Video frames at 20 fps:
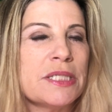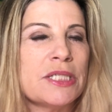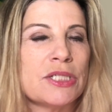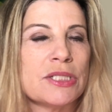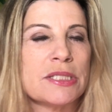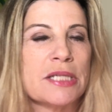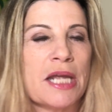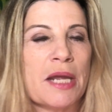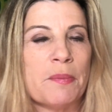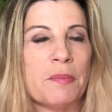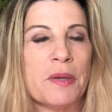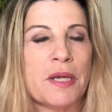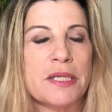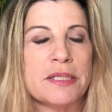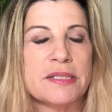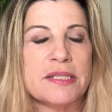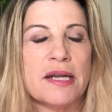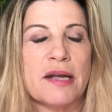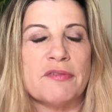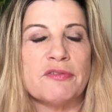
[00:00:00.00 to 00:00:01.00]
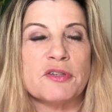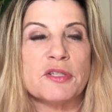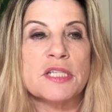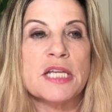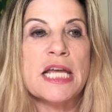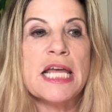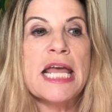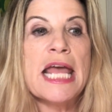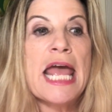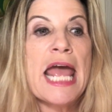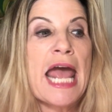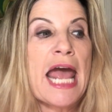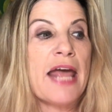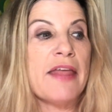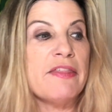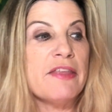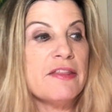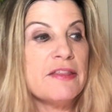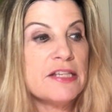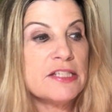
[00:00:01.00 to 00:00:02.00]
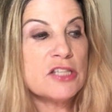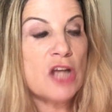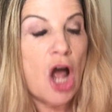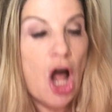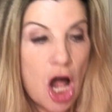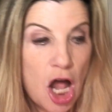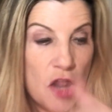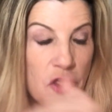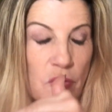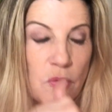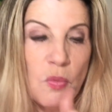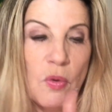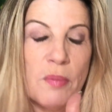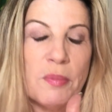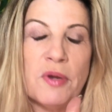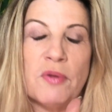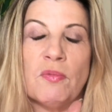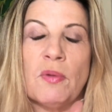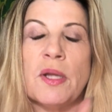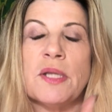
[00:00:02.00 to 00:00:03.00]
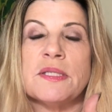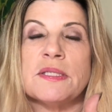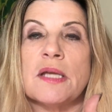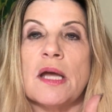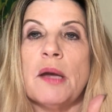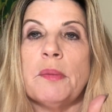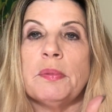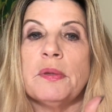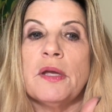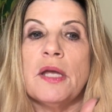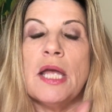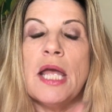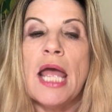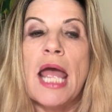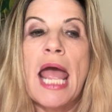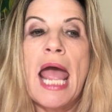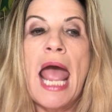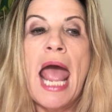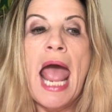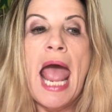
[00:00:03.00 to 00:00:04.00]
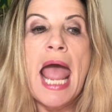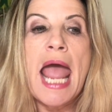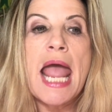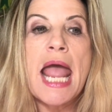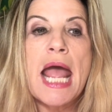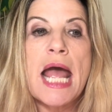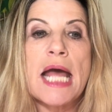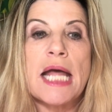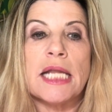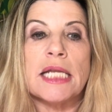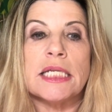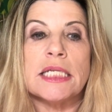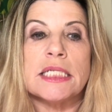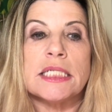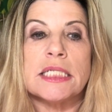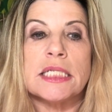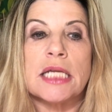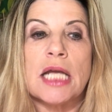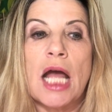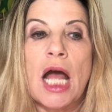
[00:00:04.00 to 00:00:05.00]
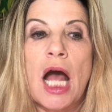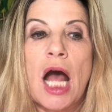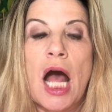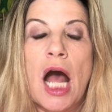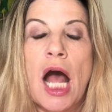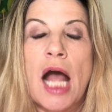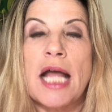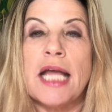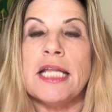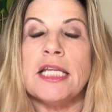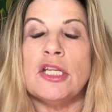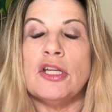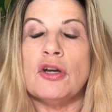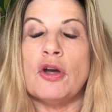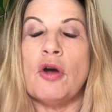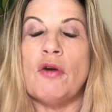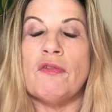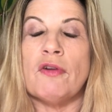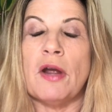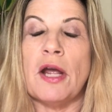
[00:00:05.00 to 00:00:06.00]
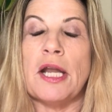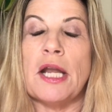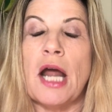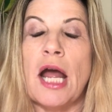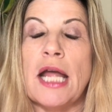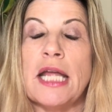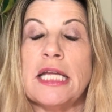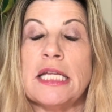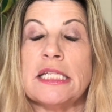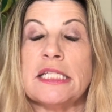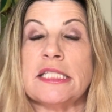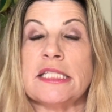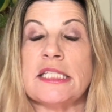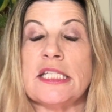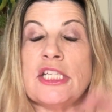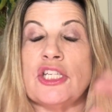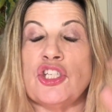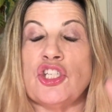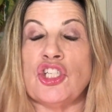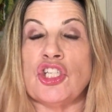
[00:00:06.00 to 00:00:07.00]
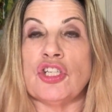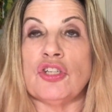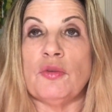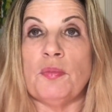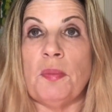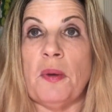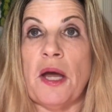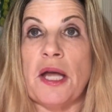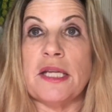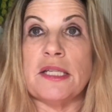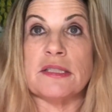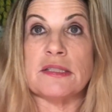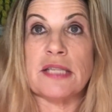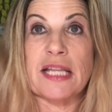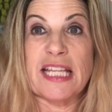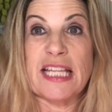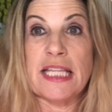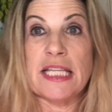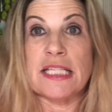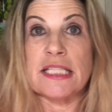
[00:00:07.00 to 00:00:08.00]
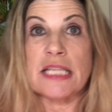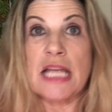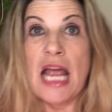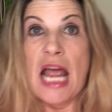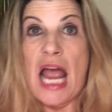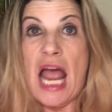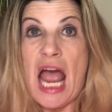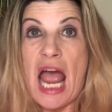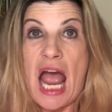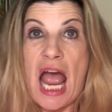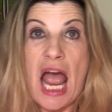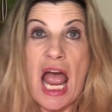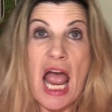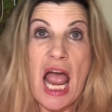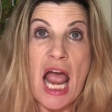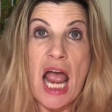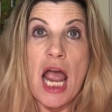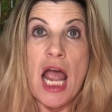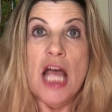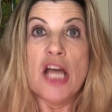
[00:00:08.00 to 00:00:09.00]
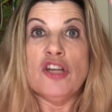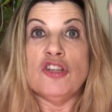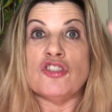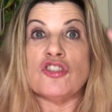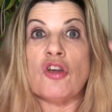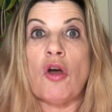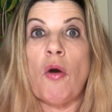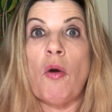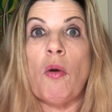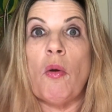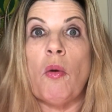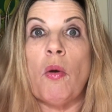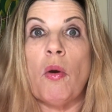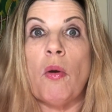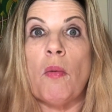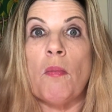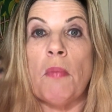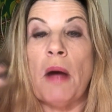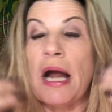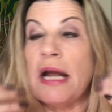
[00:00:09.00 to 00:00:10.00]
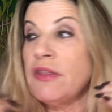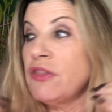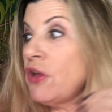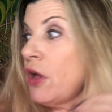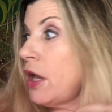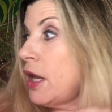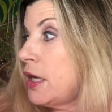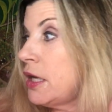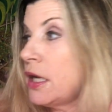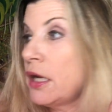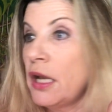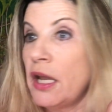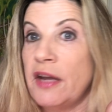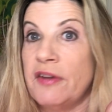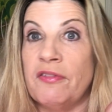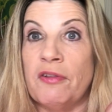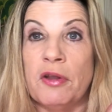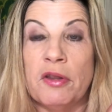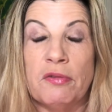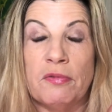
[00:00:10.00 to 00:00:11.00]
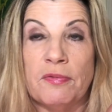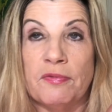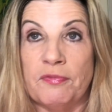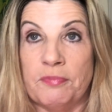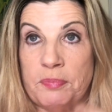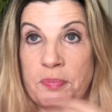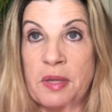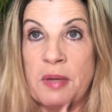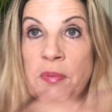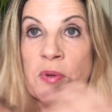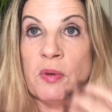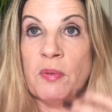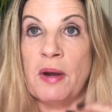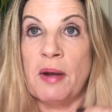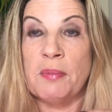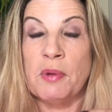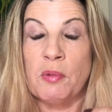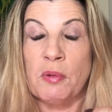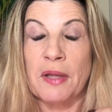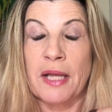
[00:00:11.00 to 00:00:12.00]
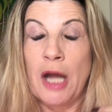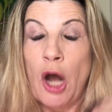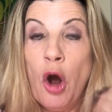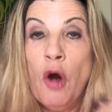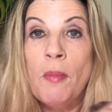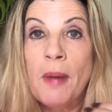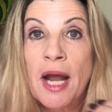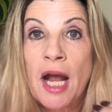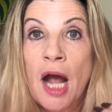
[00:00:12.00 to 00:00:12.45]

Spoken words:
just campaign staffers. And then this other woman runs up. And I look over and I can see Jill Biden's like this. So my thought, and a lot of other people around me were like, oh my